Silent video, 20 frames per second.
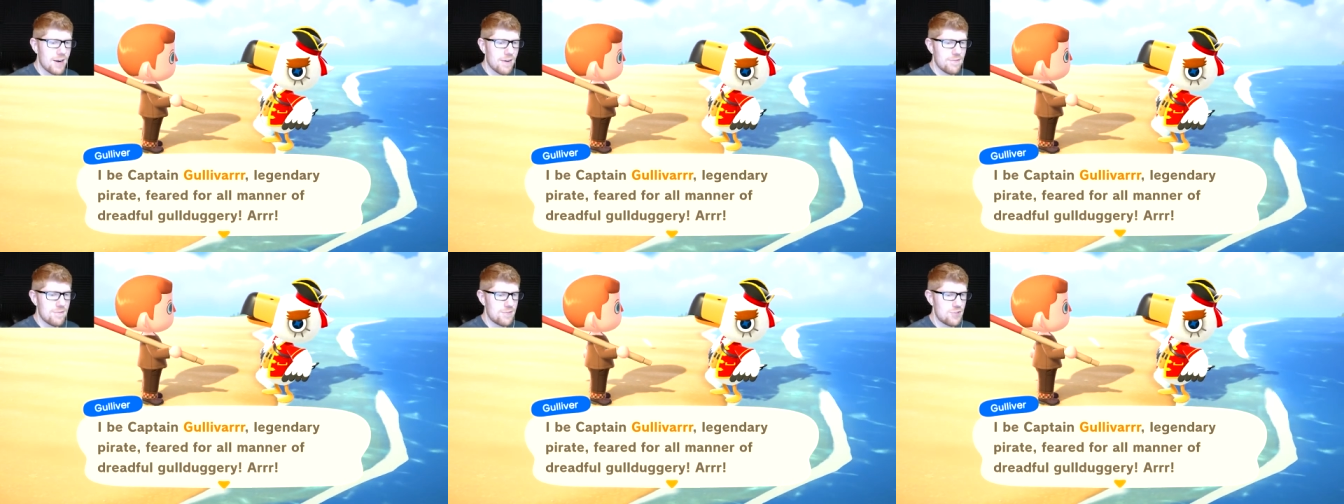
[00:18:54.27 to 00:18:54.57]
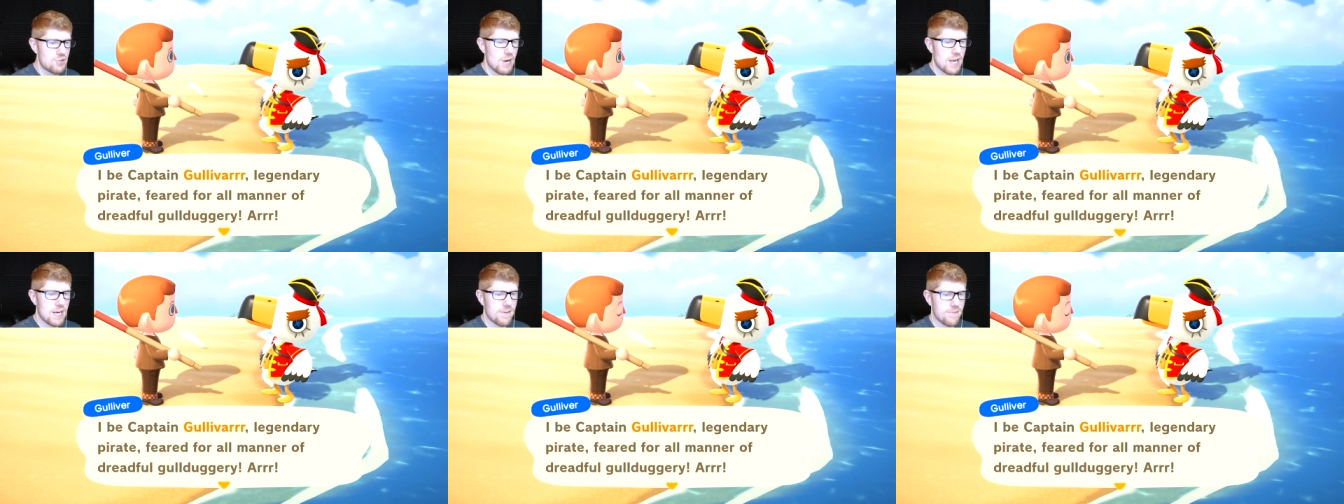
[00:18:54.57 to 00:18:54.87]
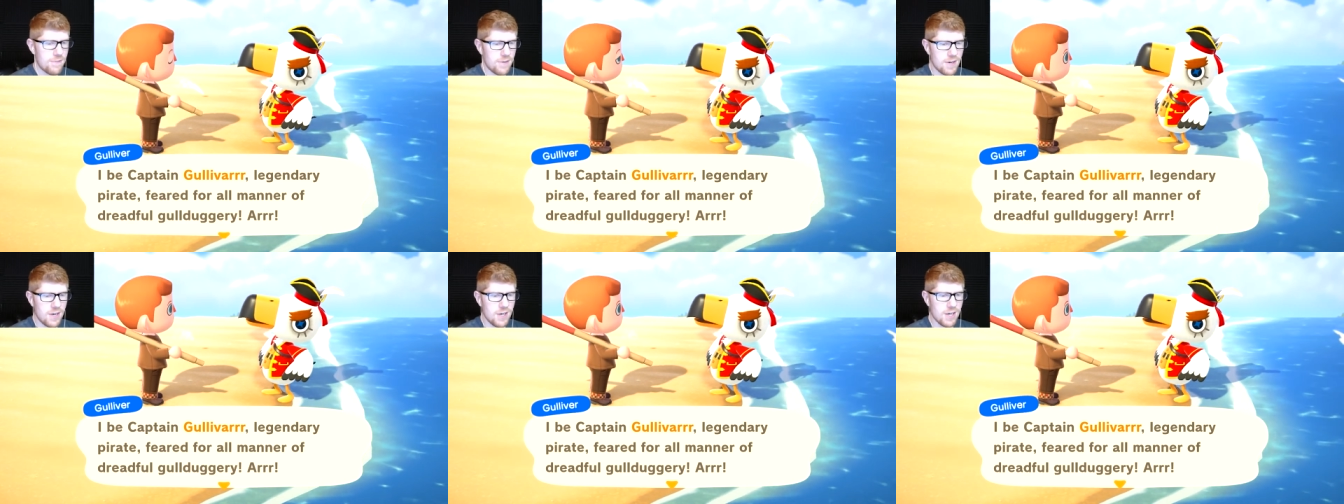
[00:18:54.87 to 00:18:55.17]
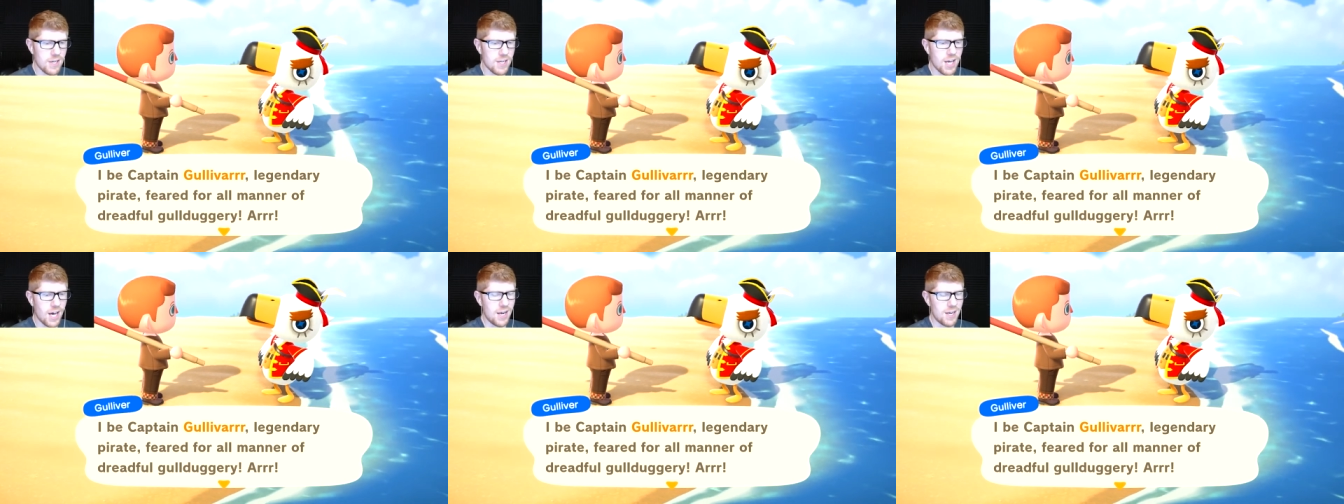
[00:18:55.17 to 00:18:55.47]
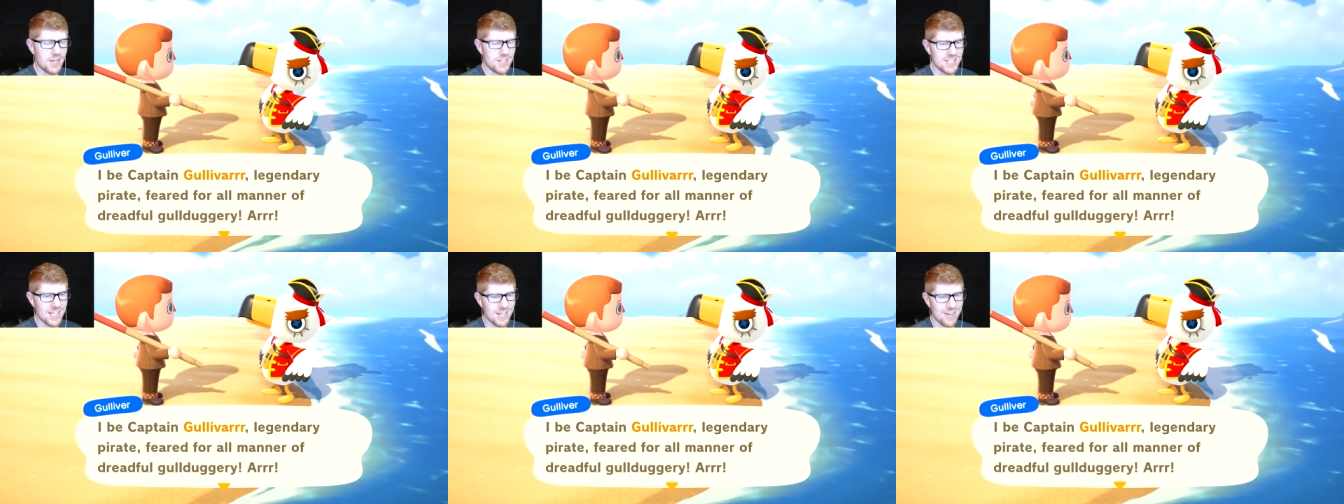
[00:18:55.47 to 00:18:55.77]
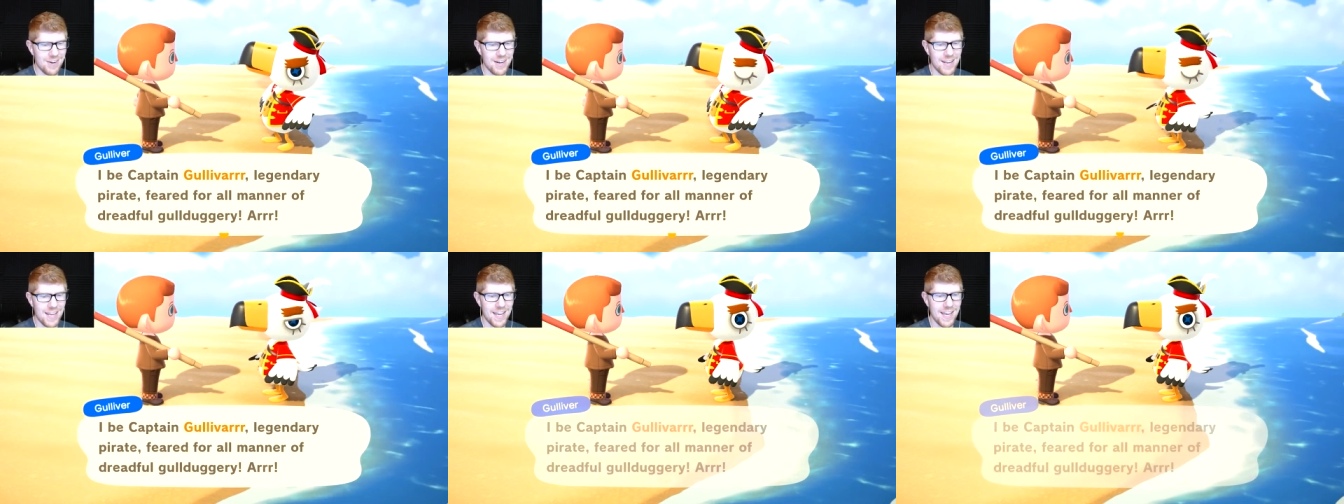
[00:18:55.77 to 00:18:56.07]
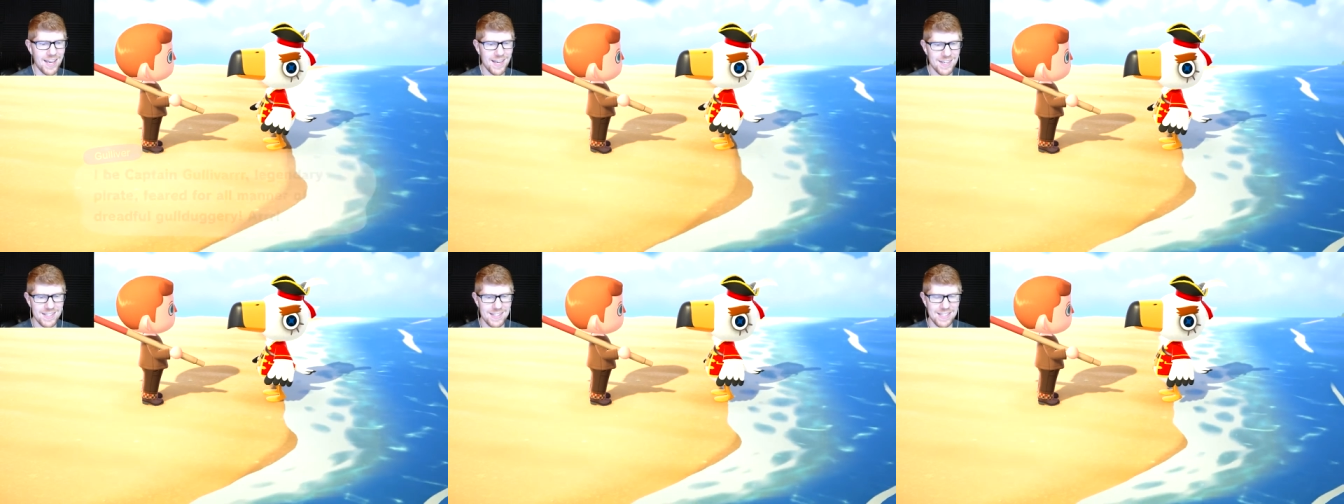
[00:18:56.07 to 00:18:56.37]
of dreadful
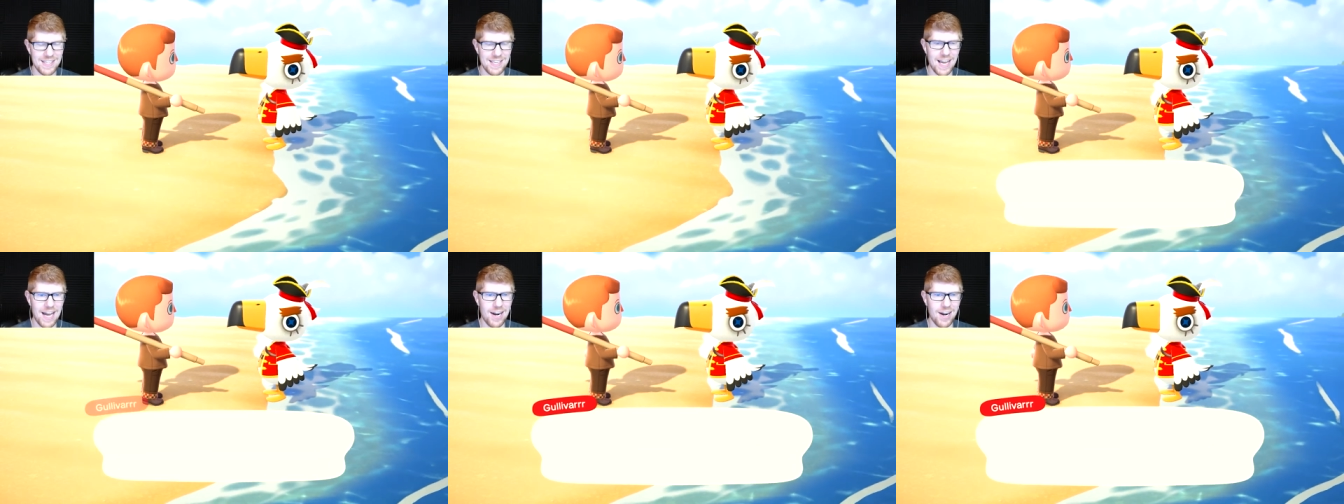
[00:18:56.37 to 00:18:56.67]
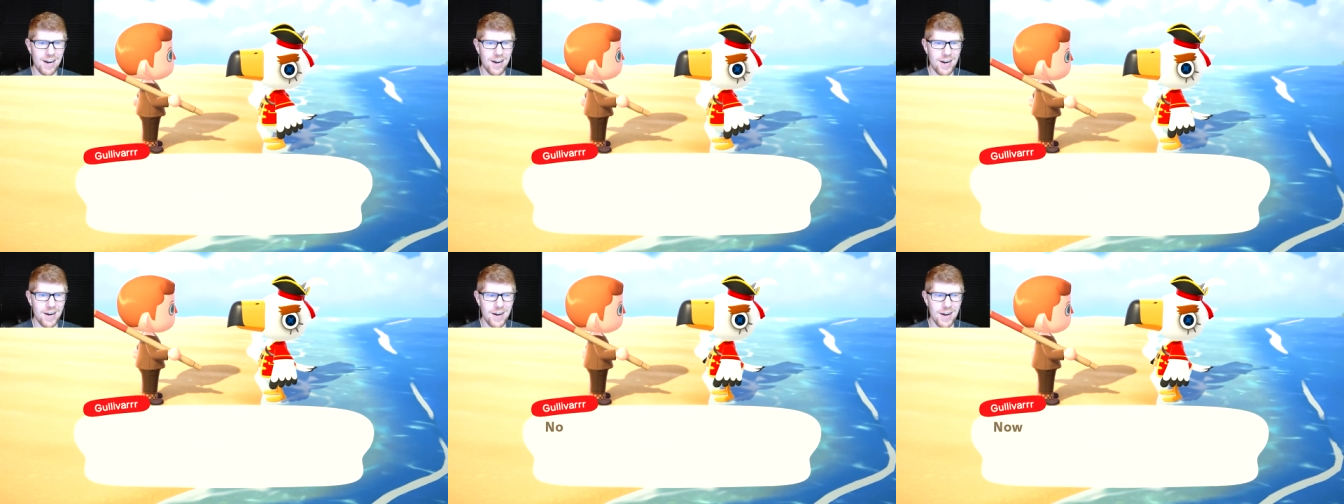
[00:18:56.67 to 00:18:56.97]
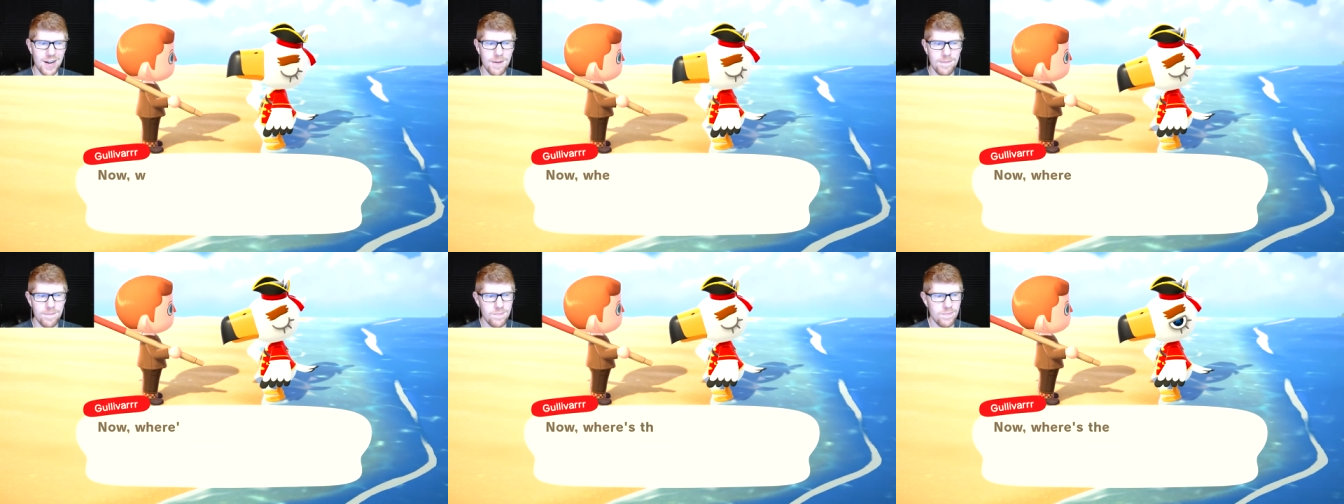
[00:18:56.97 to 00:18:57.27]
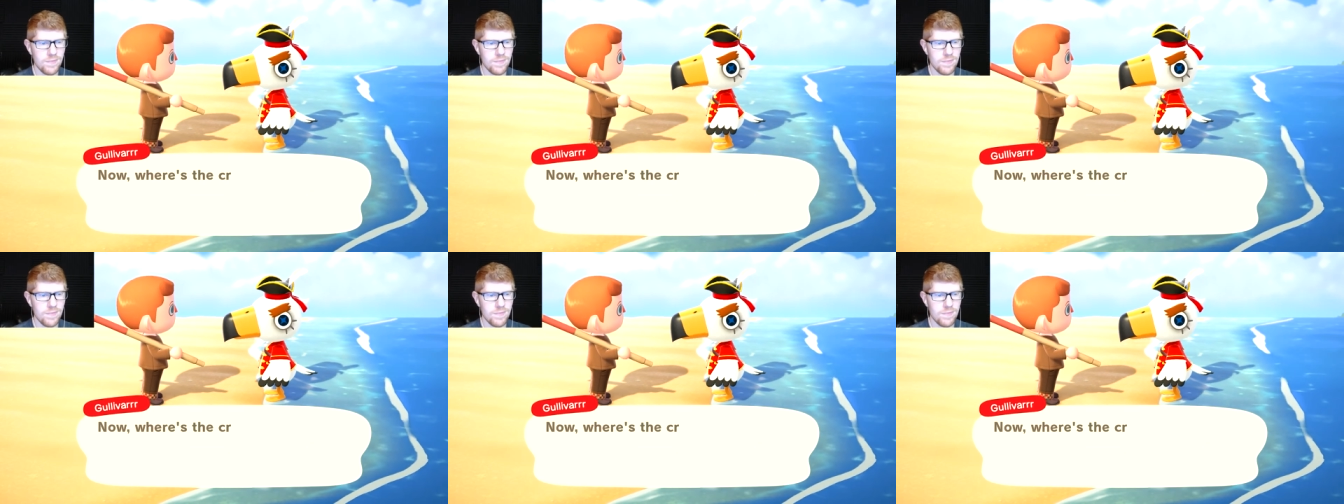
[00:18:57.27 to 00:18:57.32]
gulduggery. Arr.